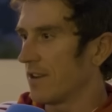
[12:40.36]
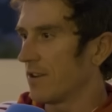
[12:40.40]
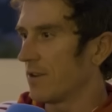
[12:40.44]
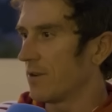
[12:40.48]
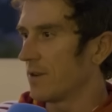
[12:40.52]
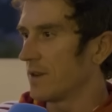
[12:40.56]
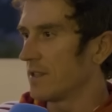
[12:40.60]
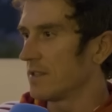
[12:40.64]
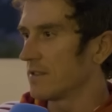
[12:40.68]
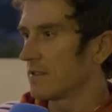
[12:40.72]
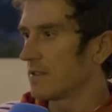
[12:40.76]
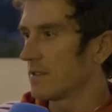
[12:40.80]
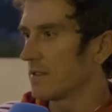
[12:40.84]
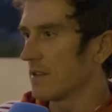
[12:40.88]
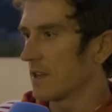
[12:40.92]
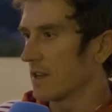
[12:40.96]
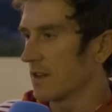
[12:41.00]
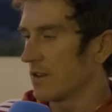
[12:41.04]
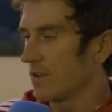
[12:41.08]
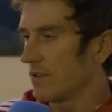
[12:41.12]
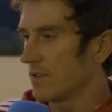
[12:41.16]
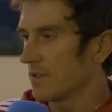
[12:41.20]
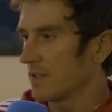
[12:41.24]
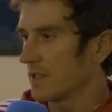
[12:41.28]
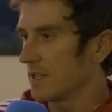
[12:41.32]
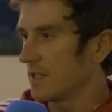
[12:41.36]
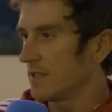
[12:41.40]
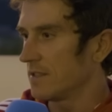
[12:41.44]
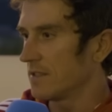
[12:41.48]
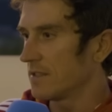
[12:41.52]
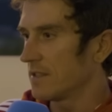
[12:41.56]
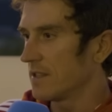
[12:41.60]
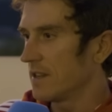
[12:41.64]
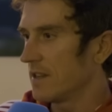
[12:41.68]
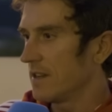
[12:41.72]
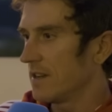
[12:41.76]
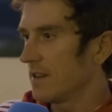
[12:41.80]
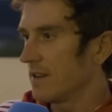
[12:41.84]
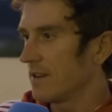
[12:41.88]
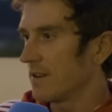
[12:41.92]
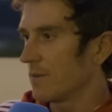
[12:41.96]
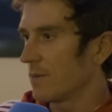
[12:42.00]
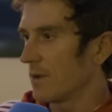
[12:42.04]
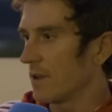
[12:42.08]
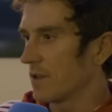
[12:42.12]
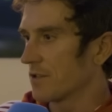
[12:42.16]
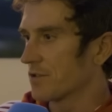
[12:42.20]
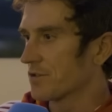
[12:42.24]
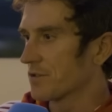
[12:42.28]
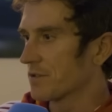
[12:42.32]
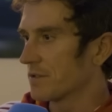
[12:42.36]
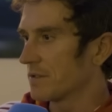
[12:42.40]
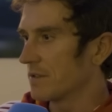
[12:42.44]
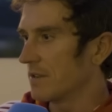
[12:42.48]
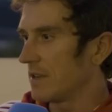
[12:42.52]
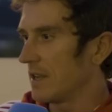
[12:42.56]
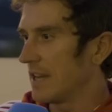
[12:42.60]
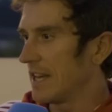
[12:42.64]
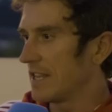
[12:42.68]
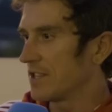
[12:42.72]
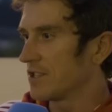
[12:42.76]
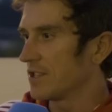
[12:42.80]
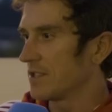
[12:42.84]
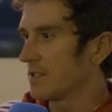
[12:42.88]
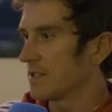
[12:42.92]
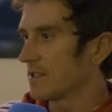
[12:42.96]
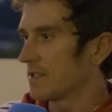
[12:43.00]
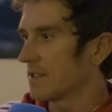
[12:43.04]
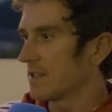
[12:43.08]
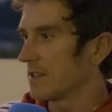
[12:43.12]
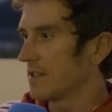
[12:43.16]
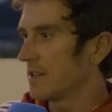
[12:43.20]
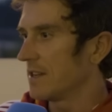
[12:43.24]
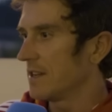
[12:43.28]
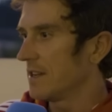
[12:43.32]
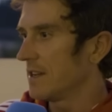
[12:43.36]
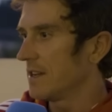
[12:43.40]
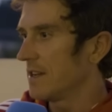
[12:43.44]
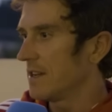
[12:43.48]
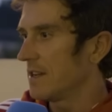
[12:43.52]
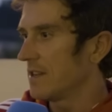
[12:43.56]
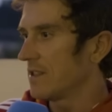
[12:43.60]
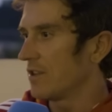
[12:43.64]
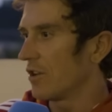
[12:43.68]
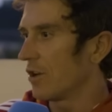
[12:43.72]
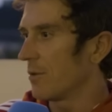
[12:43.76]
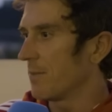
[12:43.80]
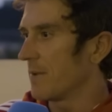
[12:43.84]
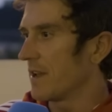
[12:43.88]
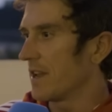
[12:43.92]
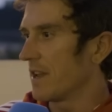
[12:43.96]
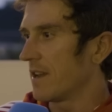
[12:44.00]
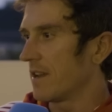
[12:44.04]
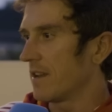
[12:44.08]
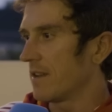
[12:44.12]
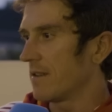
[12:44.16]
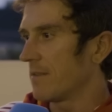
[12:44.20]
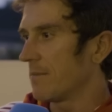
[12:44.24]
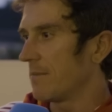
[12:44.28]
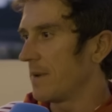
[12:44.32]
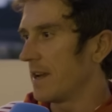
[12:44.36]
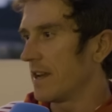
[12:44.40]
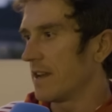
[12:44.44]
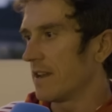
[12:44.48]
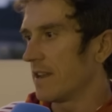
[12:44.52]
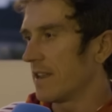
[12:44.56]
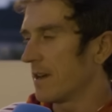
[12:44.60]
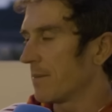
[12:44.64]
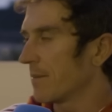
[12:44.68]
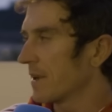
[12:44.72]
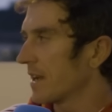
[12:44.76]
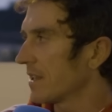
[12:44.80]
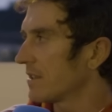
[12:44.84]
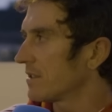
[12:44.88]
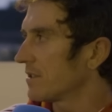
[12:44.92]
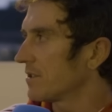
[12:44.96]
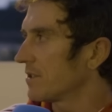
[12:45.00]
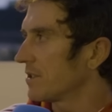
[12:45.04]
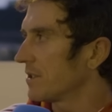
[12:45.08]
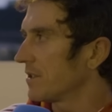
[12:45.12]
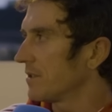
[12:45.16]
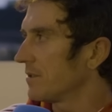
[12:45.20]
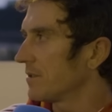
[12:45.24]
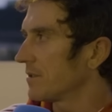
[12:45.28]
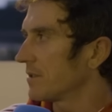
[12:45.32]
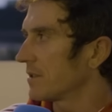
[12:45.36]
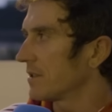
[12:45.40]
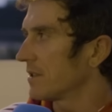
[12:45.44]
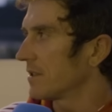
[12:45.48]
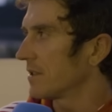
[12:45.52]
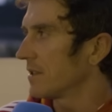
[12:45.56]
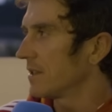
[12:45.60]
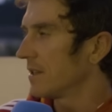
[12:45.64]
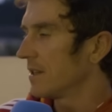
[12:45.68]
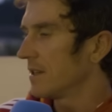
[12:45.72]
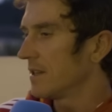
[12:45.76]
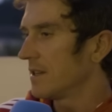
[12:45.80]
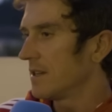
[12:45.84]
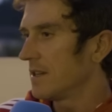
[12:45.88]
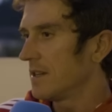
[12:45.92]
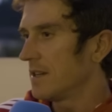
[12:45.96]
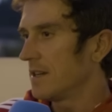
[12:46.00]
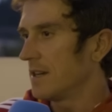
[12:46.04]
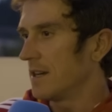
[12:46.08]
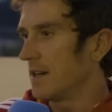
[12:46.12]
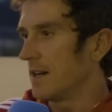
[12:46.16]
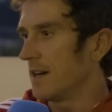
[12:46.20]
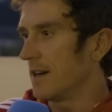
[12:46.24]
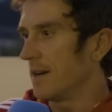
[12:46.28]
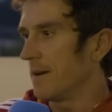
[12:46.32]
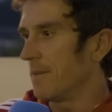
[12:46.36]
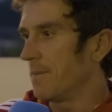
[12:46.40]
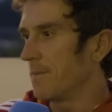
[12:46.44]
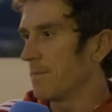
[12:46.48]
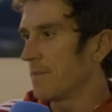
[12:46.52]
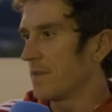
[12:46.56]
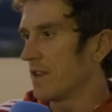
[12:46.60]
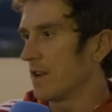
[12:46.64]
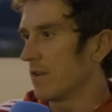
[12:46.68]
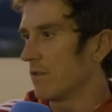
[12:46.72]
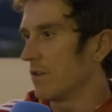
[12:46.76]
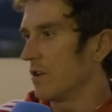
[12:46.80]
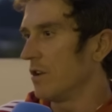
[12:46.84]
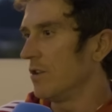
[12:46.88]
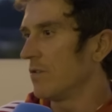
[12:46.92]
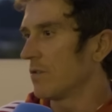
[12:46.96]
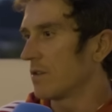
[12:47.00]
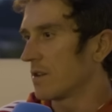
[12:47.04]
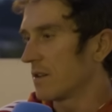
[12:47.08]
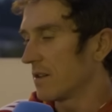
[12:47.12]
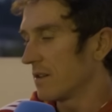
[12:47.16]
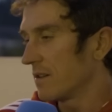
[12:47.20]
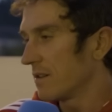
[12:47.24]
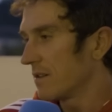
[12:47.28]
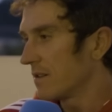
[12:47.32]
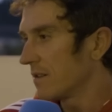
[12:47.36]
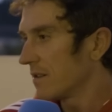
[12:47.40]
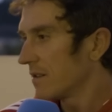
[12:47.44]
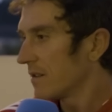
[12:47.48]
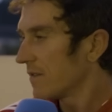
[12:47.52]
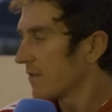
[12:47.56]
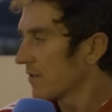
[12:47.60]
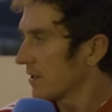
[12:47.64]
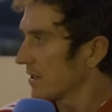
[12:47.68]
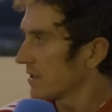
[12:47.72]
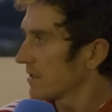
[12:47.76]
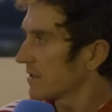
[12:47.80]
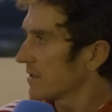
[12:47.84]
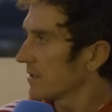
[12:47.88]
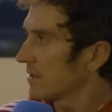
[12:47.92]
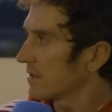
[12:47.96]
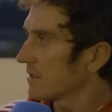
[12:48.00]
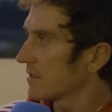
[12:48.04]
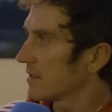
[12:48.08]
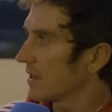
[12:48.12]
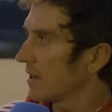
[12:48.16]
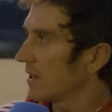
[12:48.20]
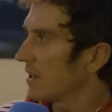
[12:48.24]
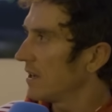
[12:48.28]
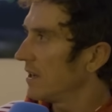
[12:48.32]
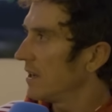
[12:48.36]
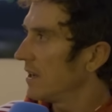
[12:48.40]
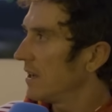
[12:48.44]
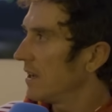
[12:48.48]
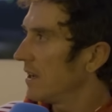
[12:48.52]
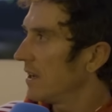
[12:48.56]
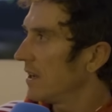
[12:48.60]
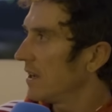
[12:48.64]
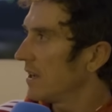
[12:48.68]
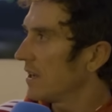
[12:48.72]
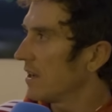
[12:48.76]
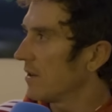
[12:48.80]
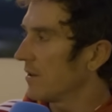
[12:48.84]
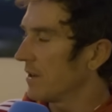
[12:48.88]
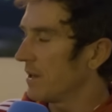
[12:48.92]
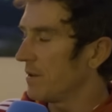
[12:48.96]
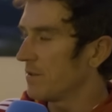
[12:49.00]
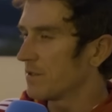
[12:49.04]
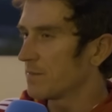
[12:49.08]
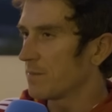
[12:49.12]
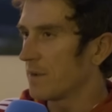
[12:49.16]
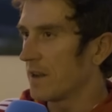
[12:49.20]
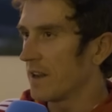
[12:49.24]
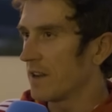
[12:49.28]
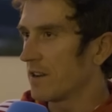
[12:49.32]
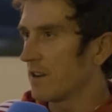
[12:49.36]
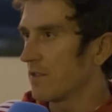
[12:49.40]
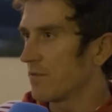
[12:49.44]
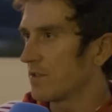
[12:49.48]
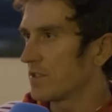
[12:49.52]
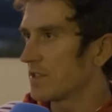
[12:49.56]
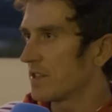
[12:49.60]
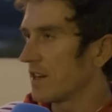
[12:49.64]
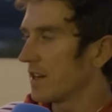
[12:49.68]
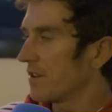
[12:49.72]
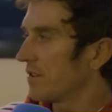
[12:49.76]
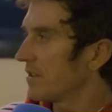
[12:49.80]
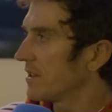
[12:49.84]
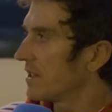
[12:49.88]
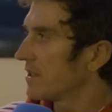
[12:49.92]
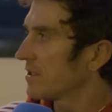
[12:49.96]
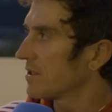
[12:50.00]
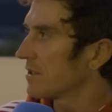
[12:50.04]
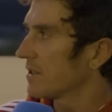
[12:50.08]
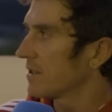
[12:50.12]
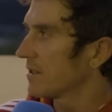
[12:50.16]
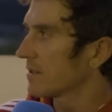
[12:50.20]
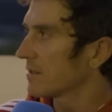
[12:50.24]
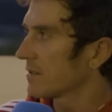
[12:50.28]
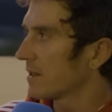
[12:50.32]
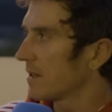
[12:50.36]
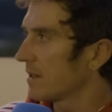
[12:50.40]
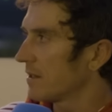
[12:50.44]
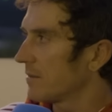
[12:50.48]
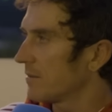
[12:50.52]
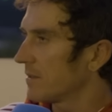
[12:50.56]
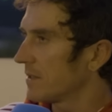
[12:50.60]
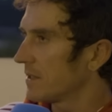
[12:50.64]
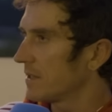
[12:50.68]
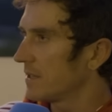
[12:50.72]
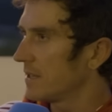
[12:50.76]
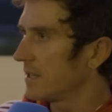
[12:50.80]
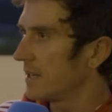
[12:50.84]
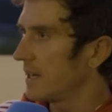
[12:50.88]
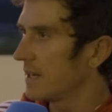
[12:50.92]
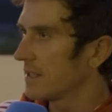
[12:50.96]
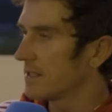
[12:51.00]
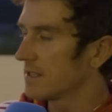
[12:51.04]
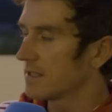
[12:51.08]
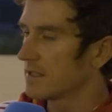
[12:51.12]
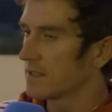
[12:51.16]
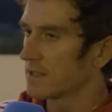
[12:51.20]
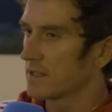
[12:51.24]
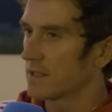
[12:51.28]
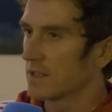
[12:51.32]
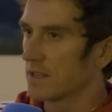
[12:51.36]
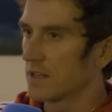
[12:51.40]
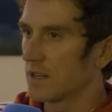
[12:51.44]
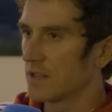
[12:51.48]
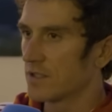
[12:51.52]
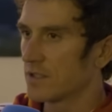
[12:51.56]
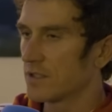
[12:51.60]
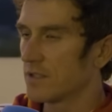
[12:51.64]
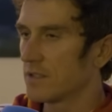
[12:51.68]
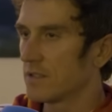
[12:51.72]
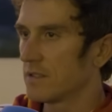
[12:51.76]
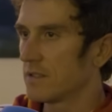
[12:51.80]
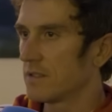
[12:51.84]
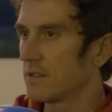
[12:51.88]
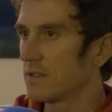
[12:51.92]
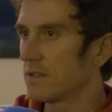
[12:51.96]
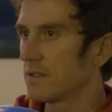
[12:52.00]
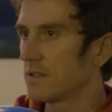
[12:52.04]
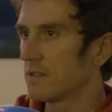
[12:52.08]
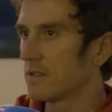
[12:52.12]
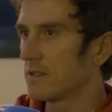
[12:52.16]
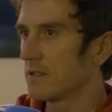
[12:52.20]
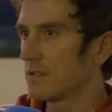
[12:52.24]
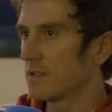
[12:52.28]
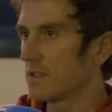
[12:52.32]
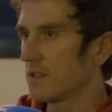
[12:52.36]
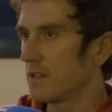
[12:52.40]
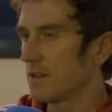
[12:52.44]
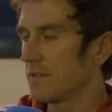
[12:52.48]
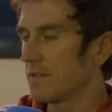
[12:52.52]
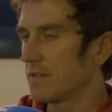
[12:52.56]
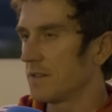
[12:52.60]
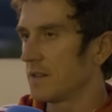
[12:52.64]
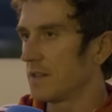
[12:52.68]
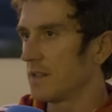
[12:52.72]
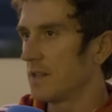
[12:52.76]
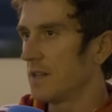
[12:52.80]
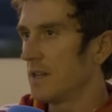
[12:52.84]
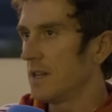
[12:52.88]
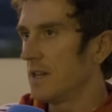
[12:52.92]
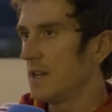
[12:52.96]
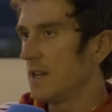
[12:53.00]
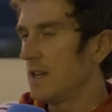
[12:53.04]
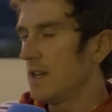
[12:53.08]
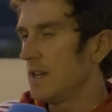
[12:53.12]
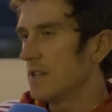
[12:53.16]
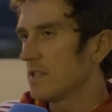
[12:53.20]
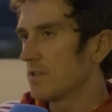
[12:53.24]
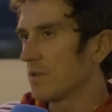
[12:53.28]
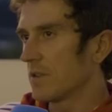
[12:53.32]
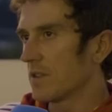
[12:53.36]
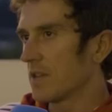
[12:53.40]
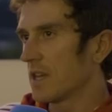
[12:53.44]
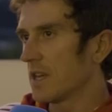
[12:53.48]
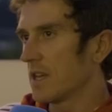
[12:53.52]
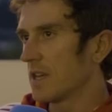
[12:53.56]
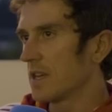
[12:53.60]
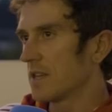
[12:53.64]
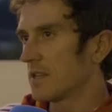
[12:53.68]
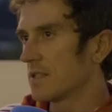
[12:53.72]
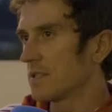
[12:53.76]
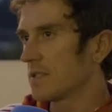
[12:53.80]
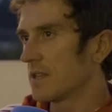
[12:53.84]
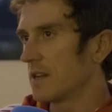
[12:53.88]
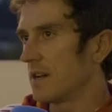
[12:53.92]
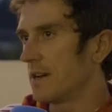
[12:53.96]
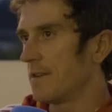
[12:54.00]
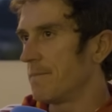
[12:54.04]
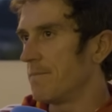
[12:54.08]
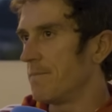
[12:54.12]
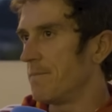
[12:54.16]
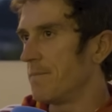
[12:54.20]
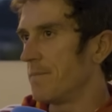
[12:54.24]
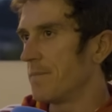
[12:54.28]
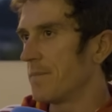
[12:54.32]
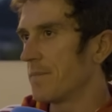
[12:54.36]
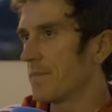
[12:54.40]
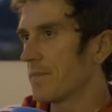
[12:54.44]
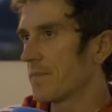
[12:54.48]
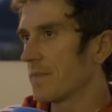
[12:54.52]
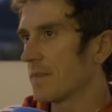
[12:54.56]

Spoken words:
Owens and like all these Welsh legends, and not many of them get to choose. No. And you know, Luke, for instance, like, absolutely, you know, he was planning on retiring this year as well, but he had his concussion stuff, and so I think it's I